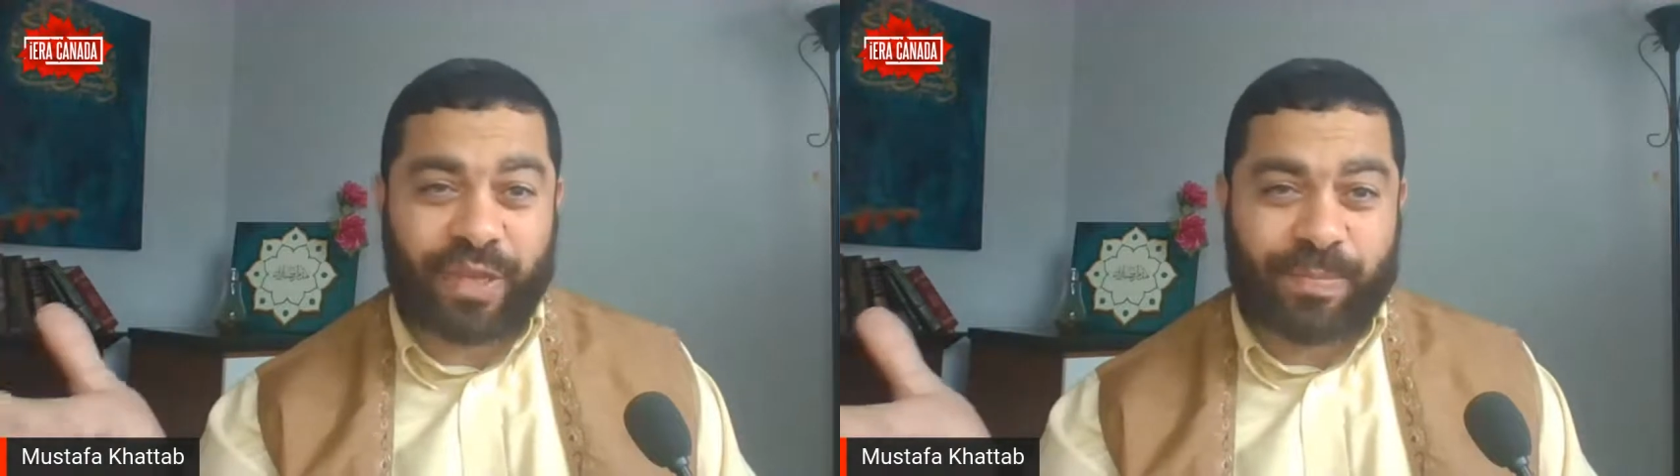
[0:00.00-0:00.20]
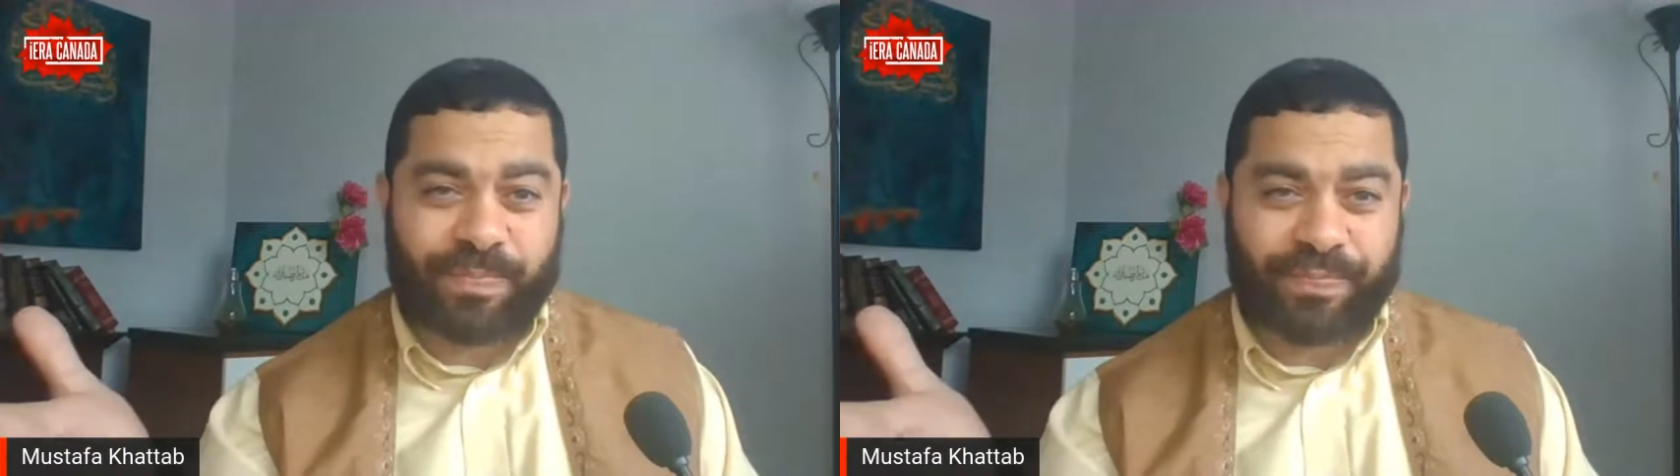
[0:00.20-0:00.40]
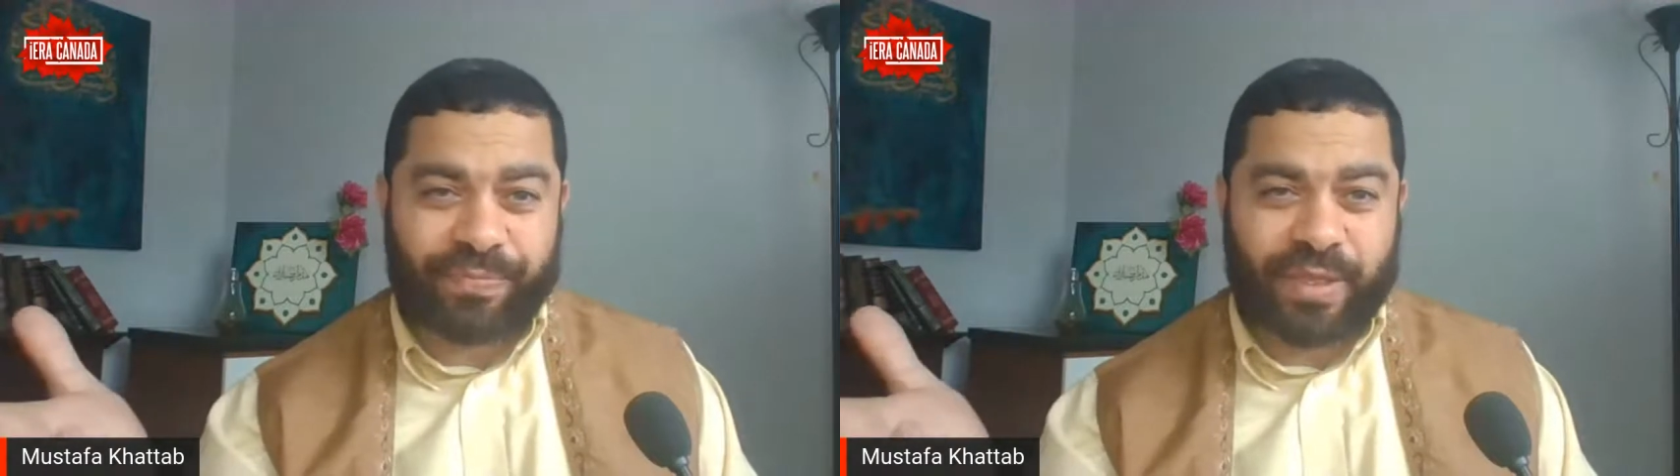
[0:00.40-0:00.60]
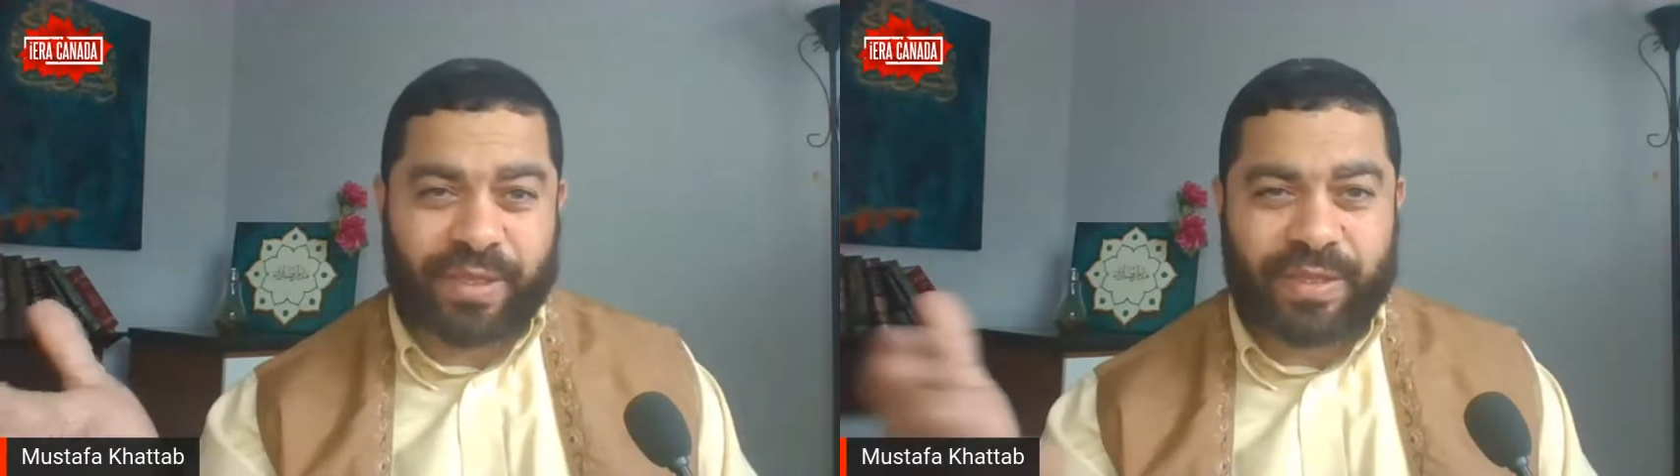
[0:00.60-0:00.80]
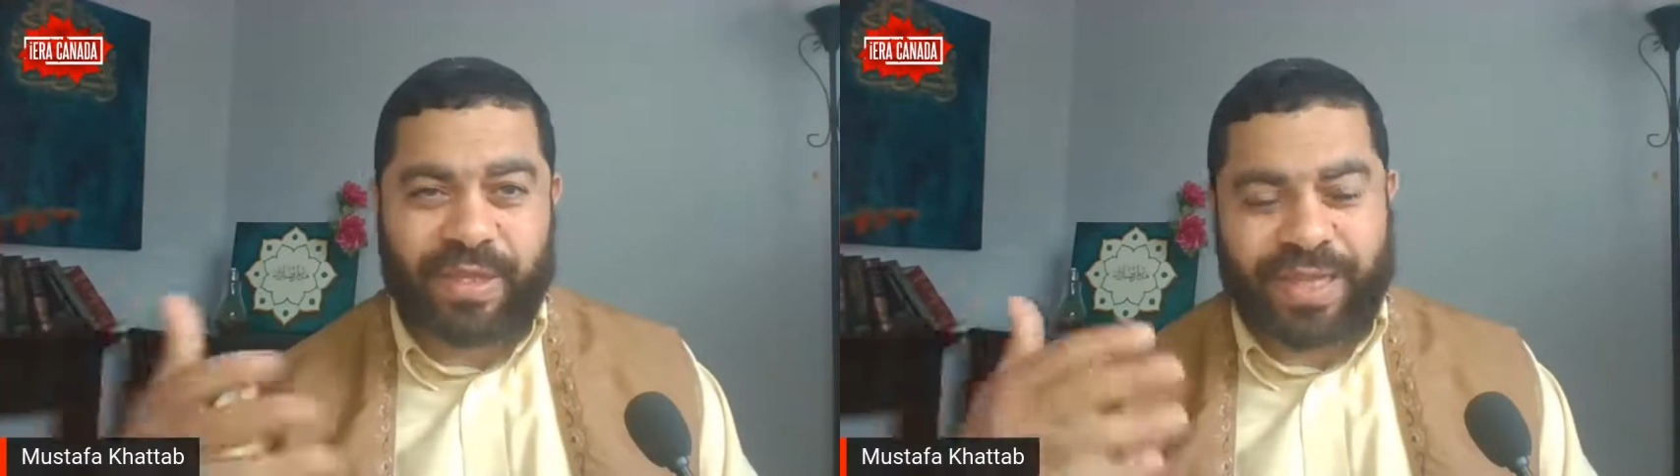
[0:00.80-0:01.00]
them.
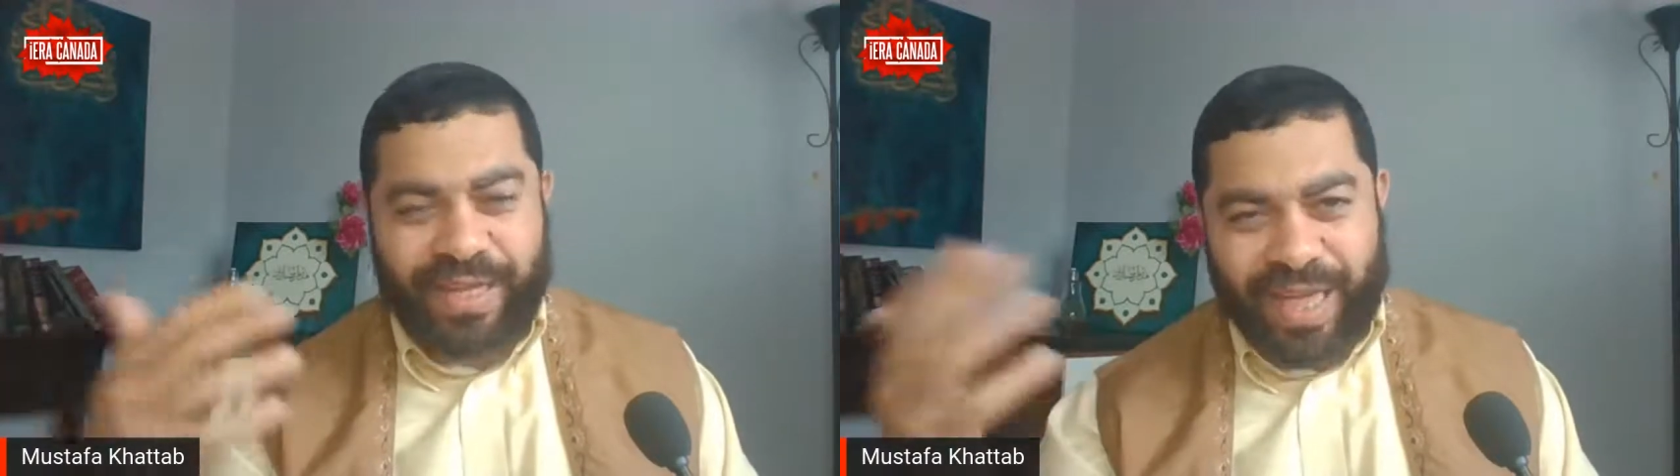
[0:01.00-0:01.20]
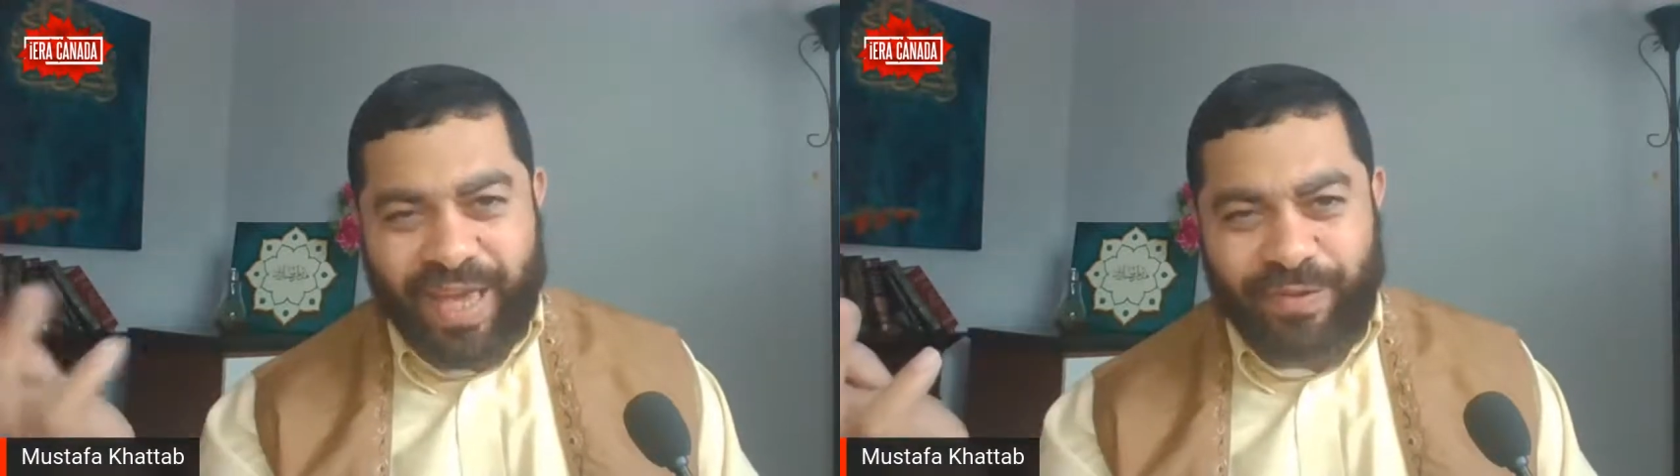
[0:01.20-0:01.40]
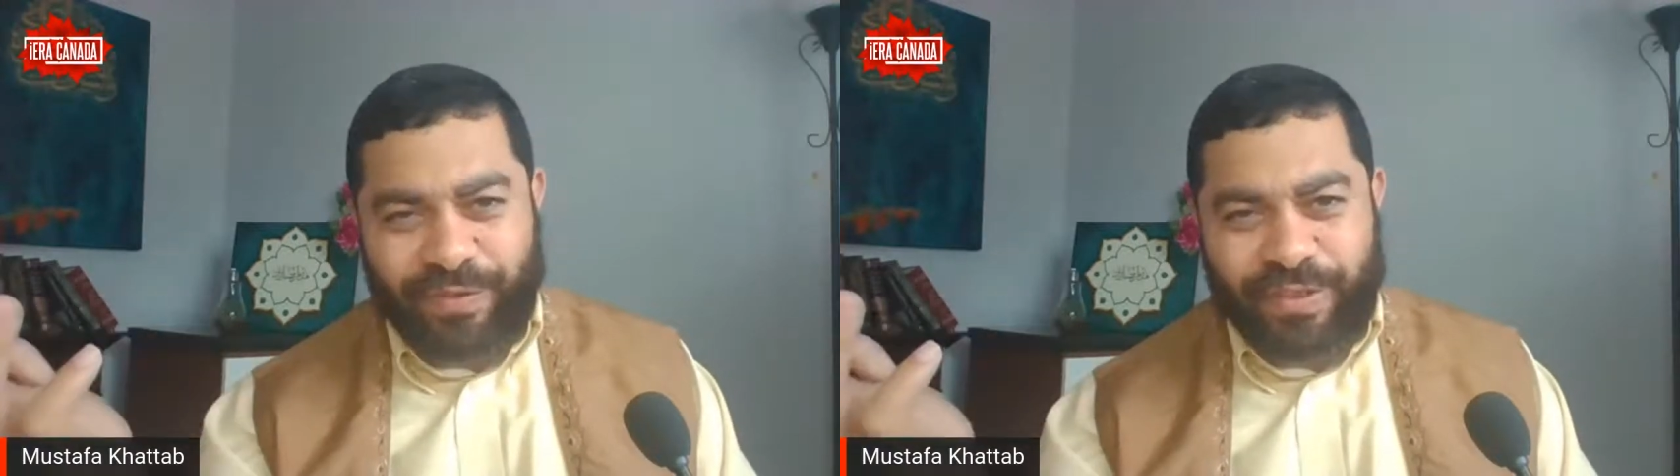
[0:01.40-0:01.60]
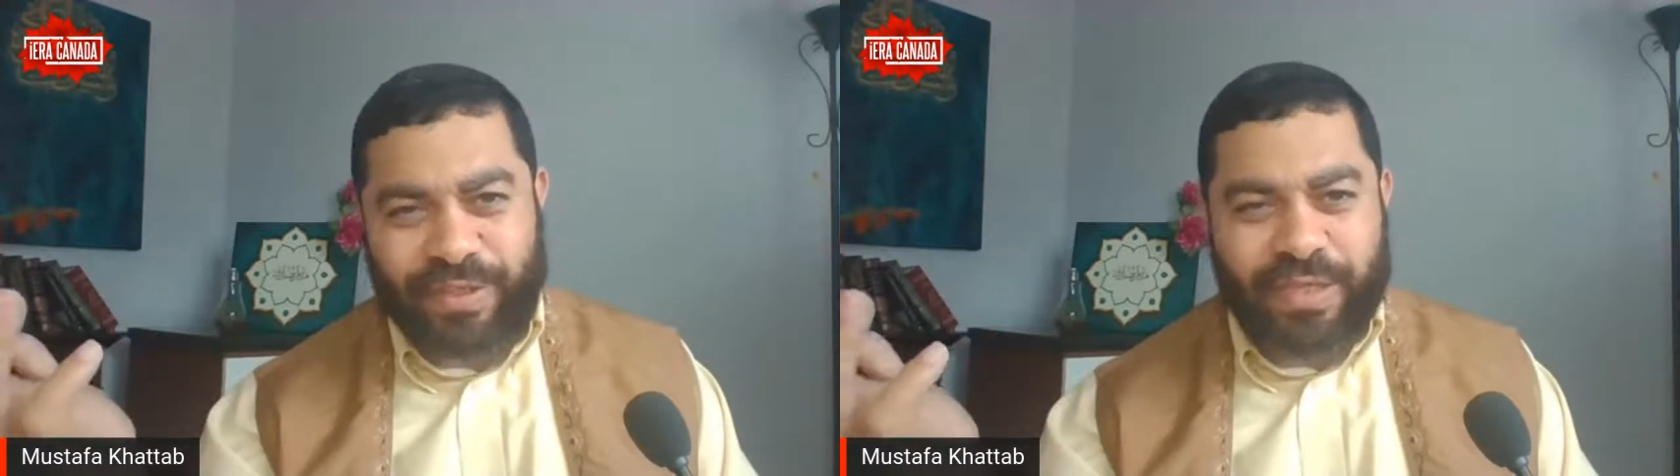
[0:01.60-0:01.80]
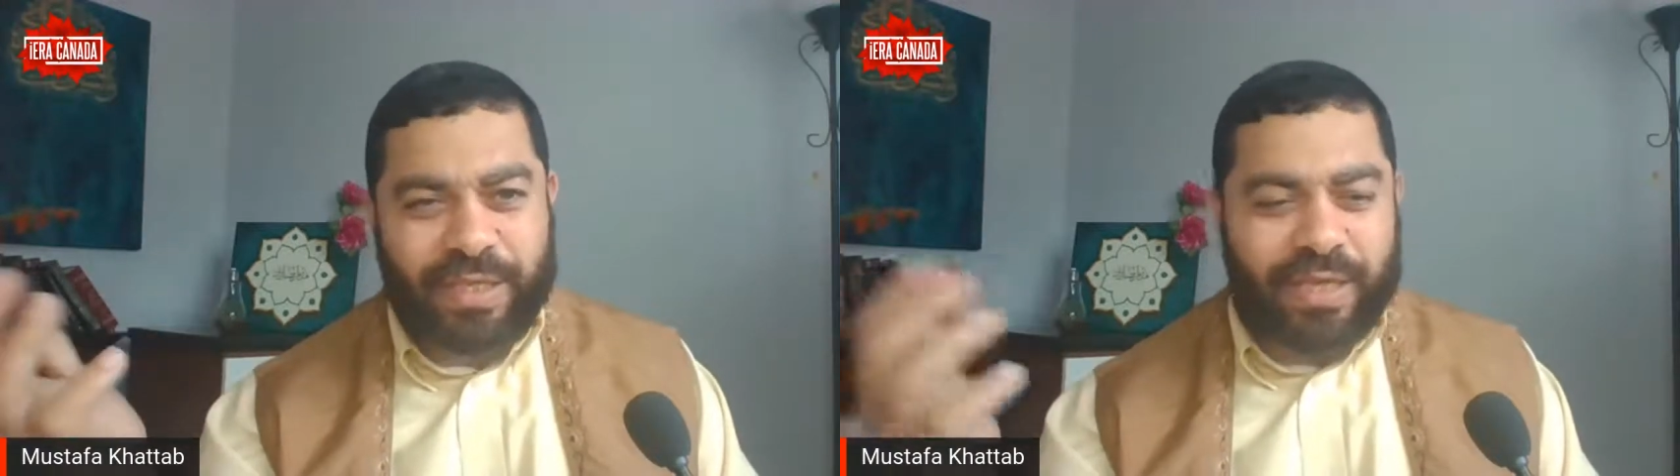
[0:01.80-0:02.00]
Then they left.